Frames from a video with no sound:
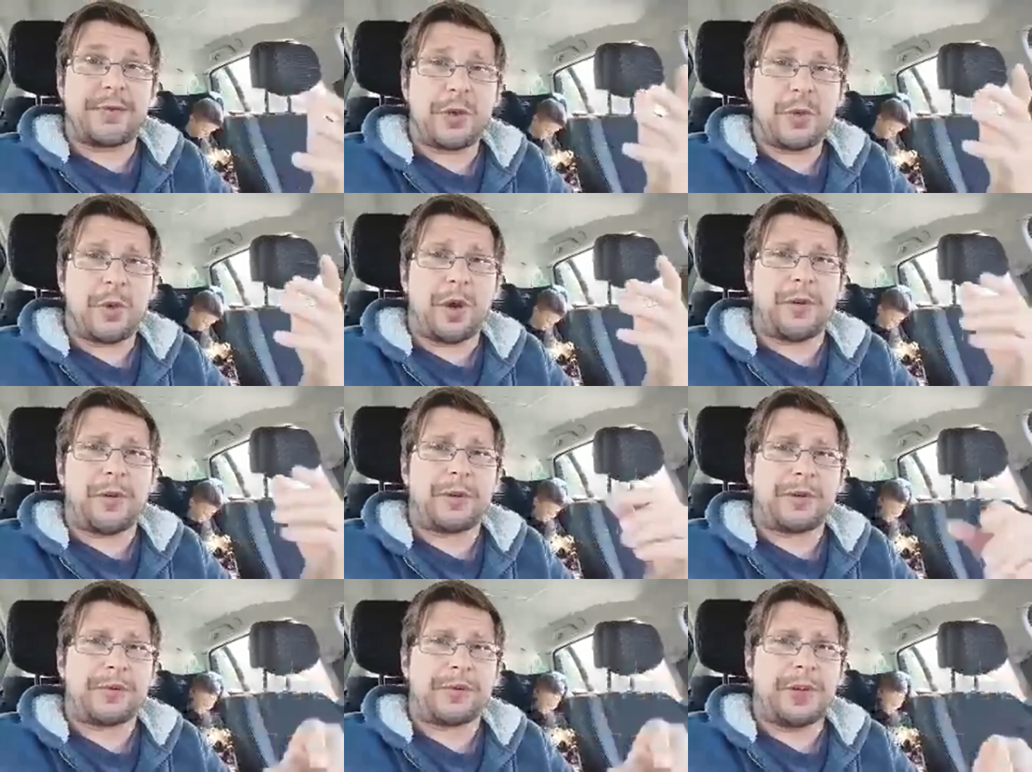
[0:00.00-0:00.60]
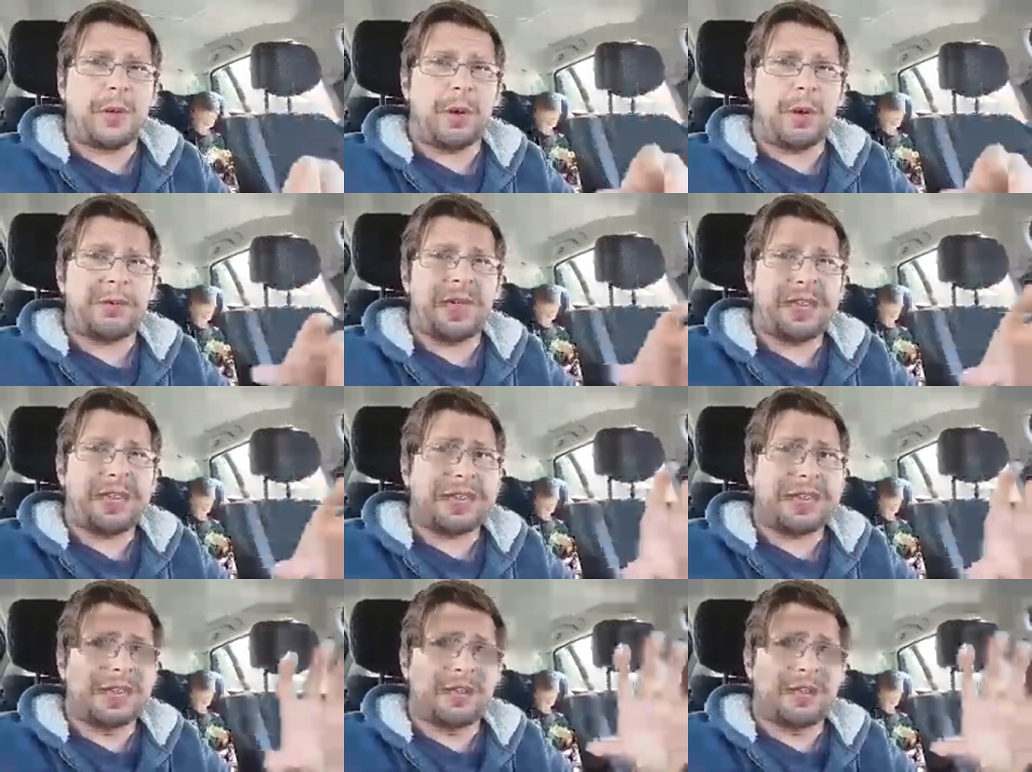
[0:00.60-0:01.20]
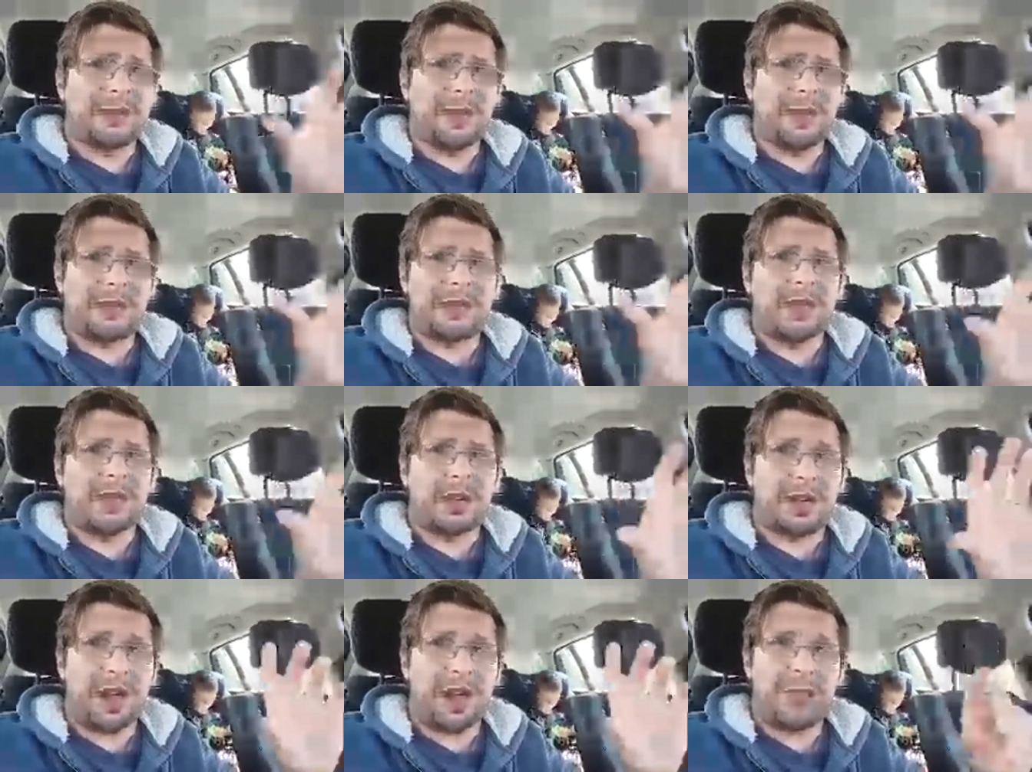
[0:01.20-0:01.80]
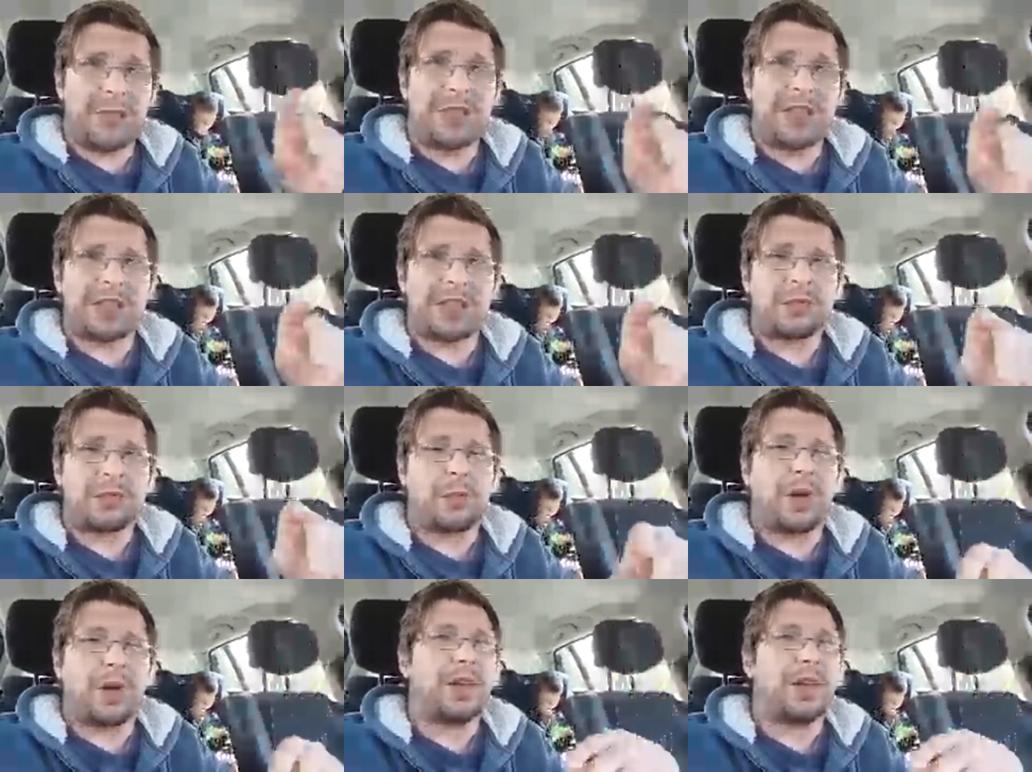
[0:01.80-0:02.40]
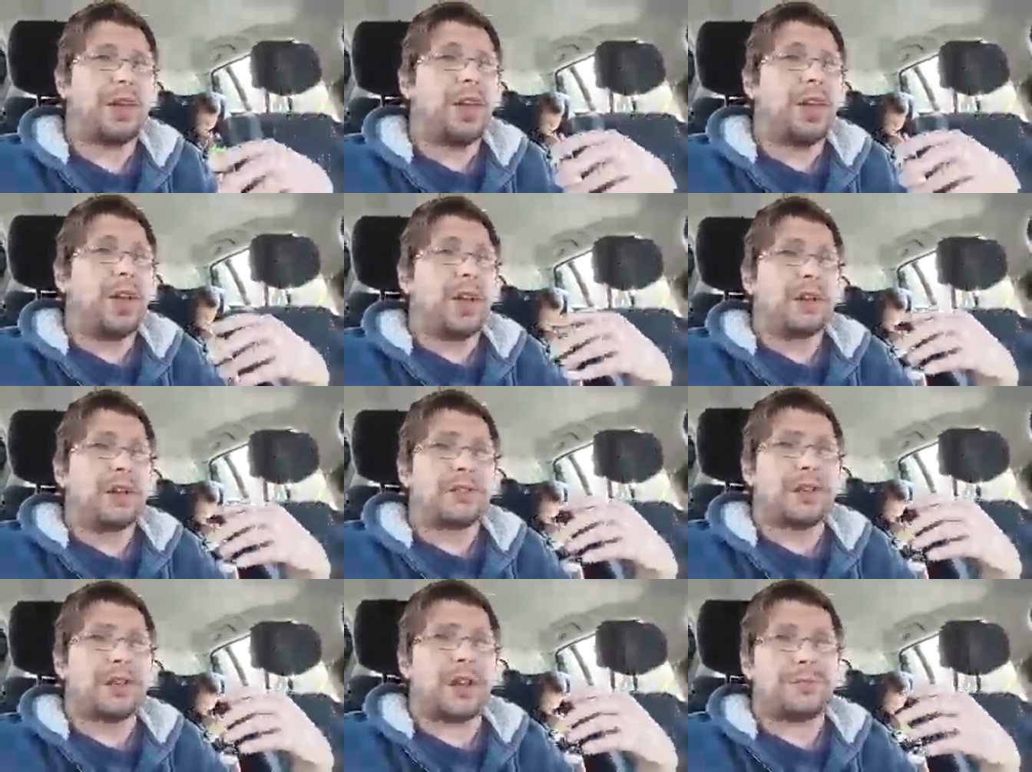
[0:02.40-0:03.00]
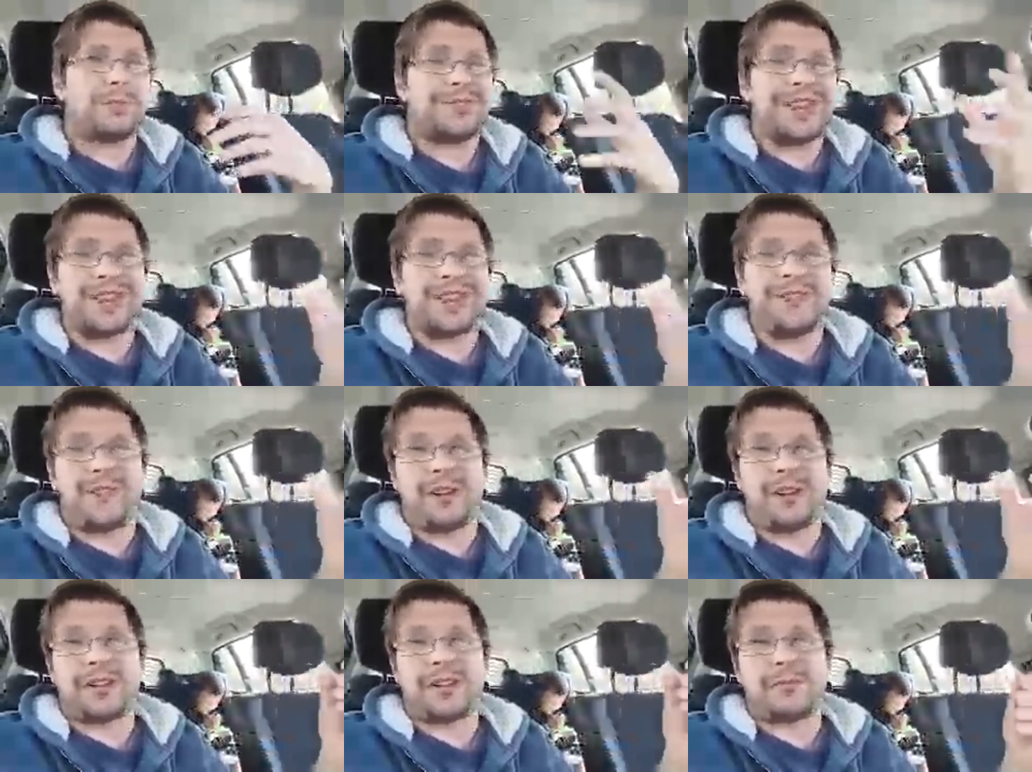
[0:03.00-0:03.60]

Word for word: I said, a few a few updates in the future coming this way.